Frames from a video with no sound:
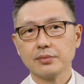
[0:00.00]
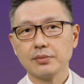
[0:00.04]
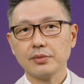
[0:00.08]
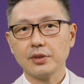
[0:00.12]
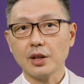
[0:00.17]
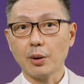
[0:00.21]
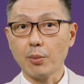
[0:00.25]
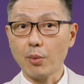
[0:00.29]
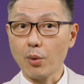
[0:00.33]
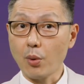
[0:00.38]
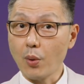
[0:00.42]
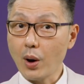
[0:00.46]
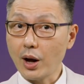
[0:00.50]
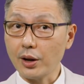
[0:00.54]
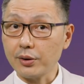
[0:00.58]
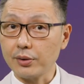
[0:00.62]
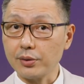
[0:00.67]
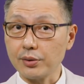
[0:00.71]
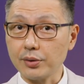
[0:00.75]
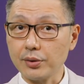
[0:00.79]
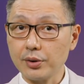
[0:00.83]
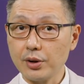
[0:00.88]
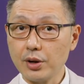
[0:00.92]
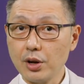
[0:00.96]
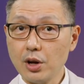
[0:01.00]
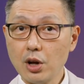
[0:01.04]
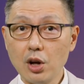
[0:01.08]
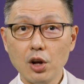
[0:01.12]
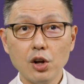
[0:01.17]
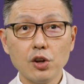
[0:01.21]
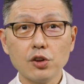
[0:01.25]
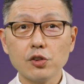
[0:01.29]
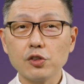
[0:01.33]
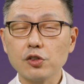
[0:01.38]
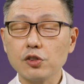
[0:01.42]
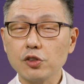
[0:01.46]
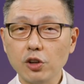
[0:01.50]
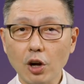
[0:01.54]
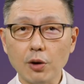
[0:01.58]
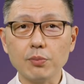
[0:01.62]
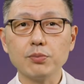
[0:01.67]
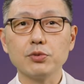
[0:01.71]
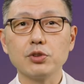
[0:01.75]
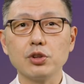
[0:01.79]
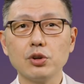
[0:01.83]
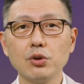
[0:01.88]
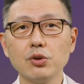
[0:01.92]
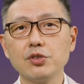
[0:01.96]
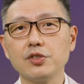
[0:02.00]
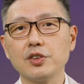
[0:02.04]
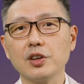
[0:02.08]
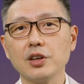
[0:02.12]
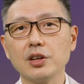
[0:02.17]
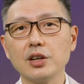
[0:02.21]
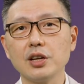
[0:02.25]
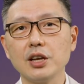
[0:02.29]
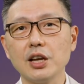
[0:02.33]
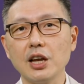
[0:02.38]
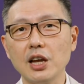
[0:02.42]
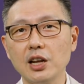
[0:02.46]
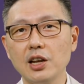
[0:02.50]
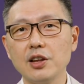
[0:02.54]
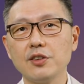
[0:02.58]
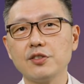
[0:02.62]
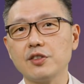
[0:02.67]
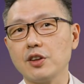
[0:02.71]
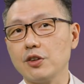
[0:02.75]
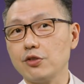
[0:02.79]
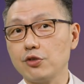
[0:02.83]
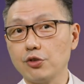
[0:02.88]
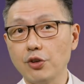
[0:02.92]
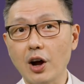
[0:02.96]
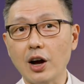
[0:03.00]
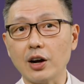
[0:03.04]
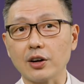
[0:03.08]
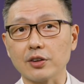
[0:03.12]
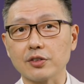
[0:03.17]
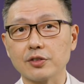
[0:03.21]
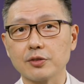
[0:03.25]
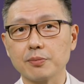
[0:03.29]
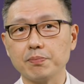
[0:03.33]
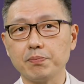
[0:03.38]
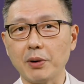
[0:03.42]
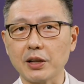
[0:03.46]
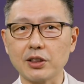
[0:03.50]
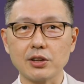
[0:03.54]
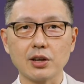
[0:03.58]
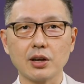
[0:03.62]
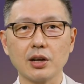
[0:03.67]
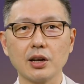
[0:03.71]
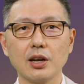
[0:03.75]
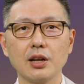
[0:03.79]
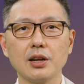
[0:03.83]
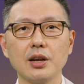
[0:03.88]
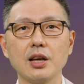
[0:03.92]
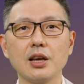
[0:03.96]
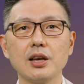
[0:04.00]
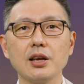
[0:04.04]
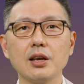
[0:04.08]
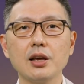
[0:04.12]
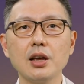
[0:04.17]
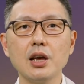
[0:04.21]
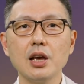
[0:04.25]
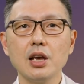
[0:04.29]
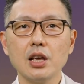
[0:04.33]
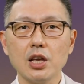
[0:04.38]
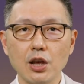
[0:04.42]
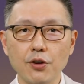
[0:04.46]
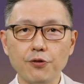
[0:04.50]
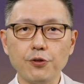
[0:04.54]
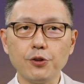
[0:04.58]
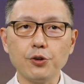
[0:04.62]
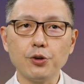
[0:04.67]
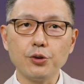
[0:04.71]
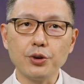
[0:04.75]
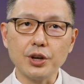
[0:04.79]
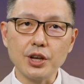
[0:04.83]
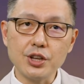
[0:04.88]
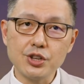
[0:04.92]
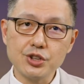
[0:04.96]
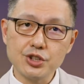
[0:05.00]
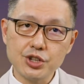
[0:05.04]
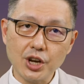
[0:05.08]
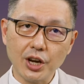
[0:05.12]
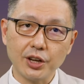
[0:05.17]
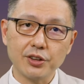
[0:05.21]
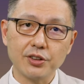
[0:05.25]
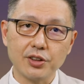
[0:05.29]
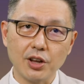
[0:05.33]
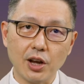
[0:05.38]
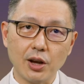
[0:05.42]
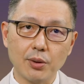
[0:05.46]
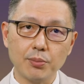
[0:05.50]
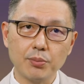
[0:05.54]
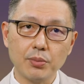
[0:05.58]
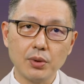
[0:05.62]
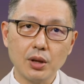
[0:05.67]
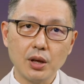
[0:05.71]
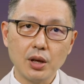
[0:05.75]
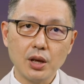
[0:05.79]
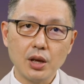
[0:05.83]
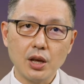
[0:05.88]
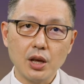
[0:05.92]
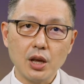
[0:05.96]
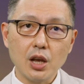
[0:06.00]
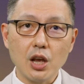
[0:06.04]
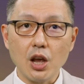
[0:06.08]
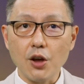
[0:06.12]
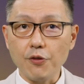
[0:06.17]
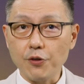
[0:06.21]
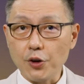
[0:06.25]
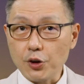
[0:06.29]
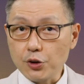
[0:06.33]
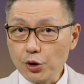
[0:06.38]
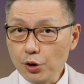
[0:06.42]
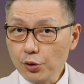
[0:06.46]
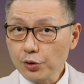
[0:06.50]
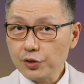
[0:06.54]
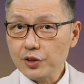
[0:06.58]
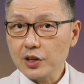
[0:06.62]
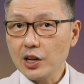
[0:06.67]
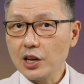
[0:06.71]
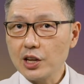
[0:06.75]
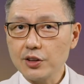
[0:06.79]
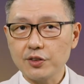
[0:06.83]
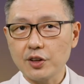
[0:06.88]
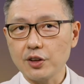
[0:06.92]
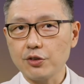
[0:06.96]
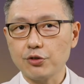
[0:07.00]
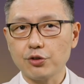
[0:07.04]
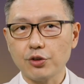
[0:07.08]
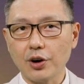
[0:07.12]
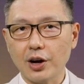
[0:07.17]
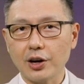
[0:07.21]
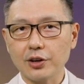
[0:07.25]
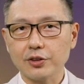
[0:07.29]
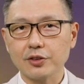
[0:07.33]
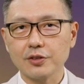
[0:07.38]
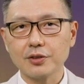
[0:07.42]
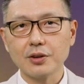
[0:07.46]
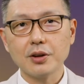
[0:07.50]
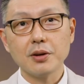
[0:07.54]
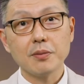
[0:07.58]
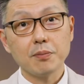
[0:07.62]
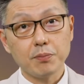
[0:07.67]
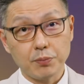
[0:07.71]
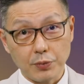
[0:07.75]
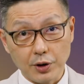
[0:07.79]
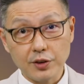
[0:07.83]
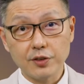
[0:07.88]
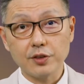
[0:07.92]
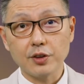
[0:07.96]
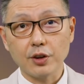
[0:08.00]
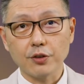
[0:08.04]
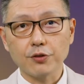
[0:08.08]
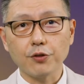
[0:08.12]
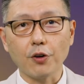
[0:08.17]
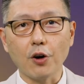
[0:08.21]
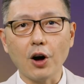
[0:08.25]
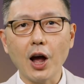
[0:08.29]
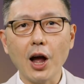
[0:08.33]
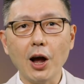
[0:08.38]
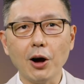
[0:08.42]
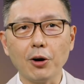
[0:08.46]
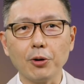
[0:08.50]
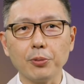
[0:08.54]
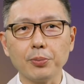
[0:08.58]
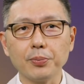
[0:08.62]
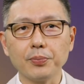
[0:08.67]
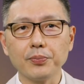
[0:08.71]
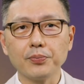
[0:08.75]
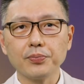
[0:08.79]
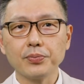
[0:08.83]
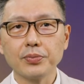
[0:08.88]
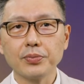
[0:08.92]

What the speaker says: Number one, stop using illicit drugs, particularly if you inject them. If you use illicit drugs, please seek for help.